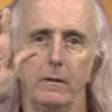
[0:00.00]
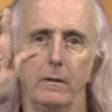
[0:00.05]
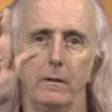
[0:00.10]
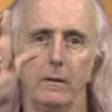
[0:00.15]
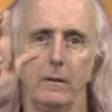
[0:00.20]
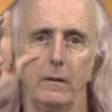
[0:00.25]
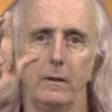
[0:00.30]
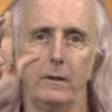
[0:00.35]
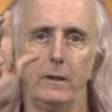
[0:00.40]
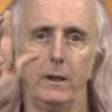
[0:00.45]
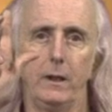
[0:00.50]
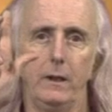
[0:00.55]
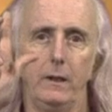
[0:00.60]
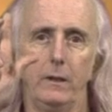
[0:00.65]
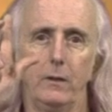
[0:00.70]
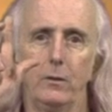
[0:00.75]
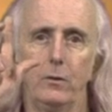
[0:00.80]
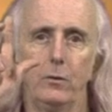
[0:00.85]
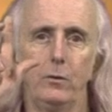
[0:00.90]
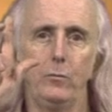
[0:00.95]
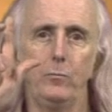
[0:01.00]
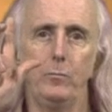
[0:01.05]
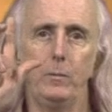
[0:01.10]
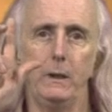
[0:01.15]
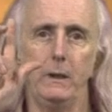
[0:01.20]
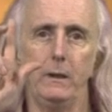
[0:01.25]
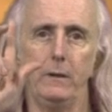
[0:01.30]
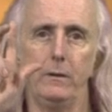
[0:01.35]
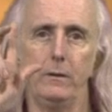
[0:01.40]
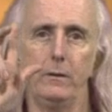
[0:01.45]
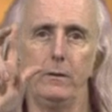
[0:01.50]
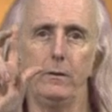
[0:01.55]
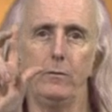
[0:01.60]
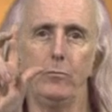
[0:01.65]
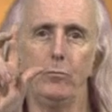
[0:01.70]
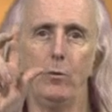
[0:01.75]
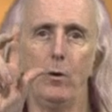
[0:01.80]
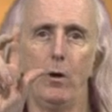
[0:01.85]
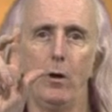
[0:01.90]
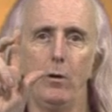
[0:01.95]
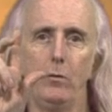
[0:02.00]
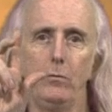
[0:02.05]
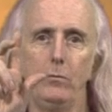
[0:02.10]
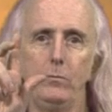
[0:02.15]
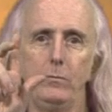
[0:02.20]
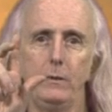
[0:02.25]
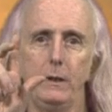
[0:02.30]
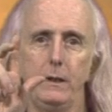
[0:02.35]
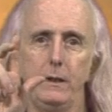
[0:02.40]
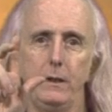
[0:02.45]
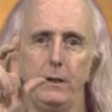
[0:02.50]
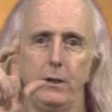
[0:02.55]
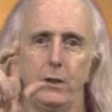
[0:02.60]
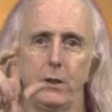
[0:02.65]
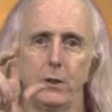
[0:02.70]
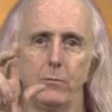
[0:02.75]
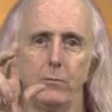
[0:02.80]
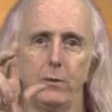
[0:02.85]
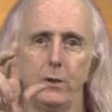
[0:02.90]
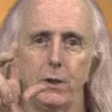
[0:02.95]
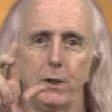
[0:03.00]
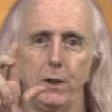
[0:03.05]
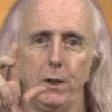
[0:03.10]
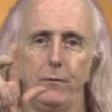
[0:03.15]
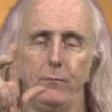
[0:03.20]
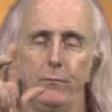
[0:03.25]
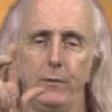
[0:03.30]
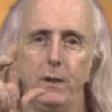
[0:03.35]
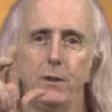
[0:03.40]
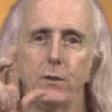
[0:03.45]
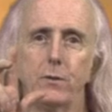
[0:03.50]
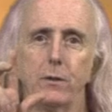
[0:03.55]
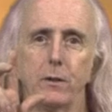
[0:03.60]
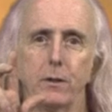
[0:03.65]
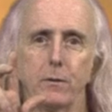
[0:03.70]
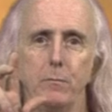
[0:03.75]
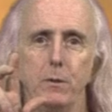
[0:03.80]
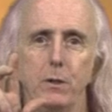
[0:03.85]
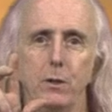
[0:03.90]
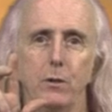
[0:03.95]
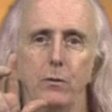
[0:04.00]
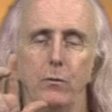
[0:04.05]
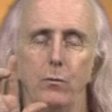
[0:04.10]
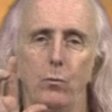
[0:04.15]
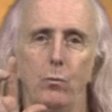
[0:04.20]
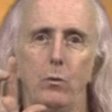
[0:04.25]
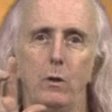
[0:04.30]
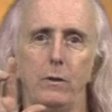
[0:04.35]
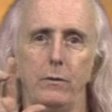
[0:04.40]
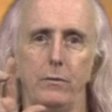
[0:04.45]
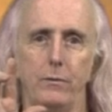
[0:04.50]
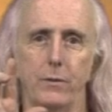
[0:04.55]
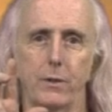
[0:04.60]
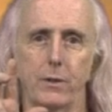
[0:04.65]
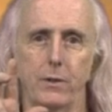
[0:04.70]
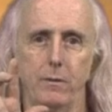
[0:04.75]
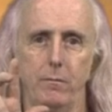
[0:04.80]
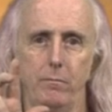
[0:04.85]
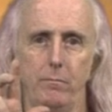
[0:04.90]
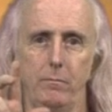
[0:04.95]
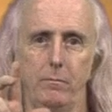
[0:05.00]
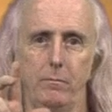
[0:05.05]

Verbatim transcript: And it could be that you only need to receive this transmission once.